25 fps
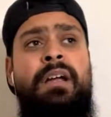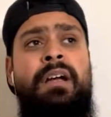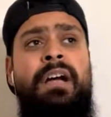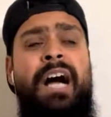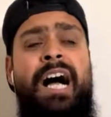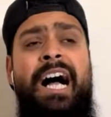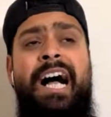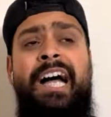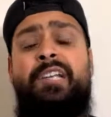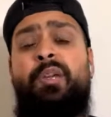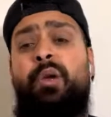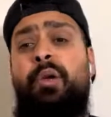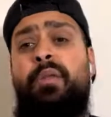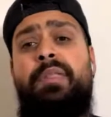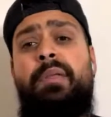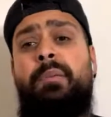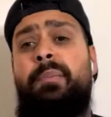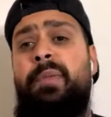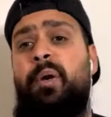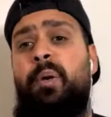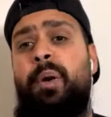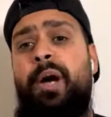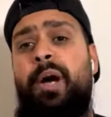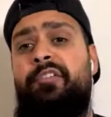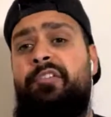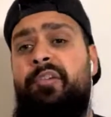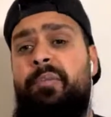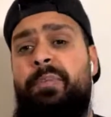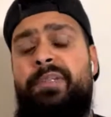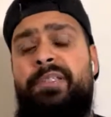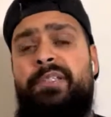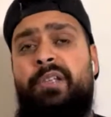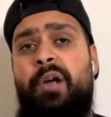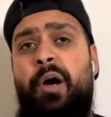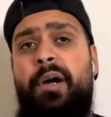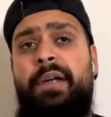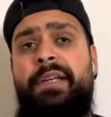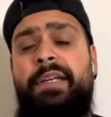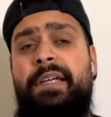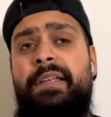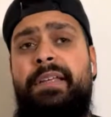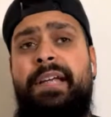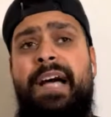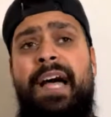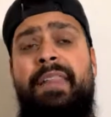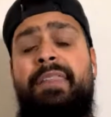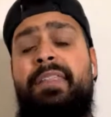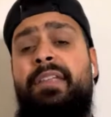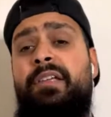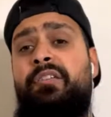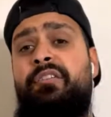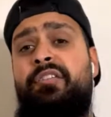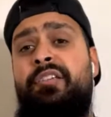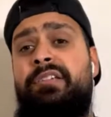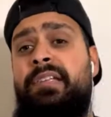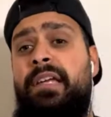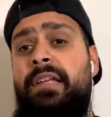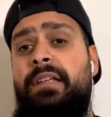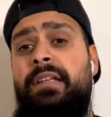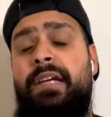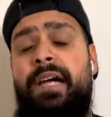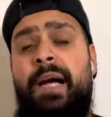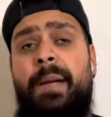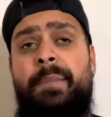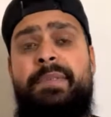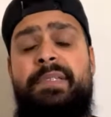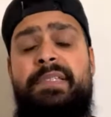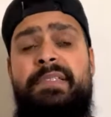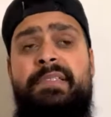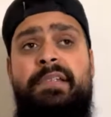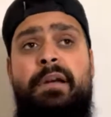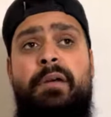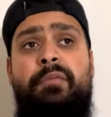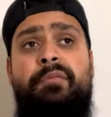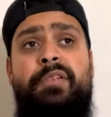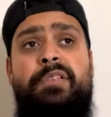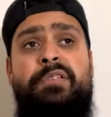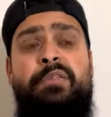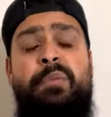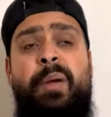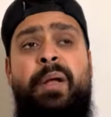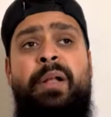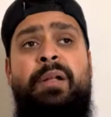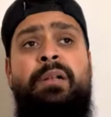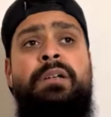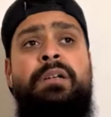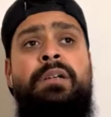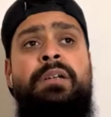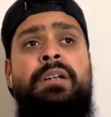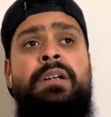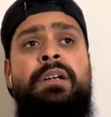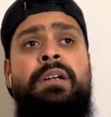I don't think Maguire should be starting either. I think he should take the captaincy off as well.